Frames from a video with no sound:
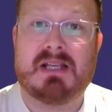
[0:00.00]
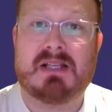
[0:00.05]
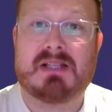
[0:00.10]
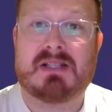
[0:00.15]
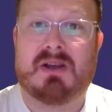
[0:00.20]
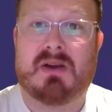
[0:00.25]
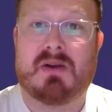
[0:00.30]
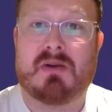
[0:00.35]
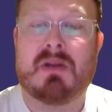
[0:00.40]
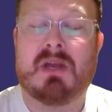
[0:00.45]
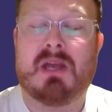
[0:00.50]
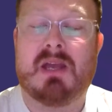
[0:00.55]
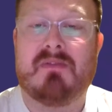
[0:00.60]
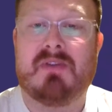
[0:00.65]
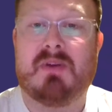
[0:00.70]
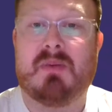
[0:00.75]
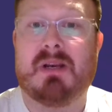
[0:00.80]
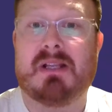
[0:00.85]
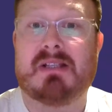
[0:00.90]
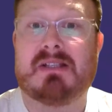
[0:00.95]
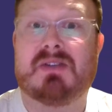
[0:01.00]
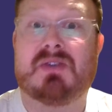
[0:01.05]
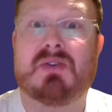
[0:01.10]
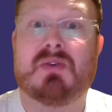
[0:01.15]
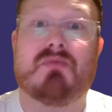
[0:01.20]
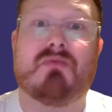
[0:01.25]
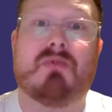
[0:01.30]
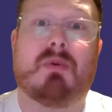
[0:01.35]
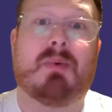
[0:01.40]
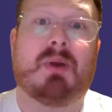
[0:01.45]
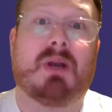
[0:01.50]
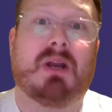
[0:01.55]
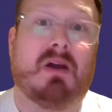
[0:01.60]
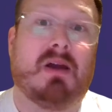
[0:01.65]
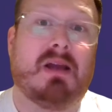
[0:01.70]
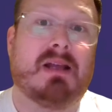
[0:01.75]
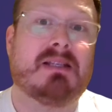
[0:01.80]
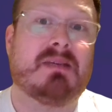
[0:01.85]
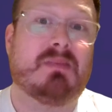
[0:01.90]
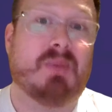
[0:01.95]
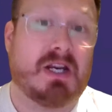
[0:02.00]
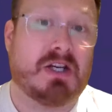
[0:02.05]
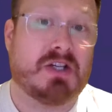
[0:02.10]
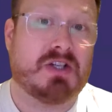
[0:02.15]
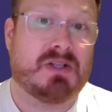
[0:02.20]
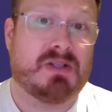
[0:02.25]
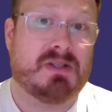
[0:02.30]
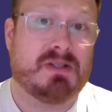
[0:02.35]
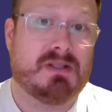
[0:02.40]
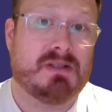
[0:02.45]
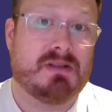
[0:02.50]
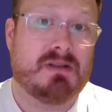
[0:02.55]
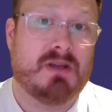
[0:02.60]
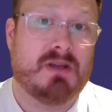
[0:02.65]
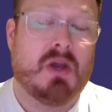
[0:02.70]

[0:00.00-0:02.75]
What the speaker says: So the ability to reply to mentions,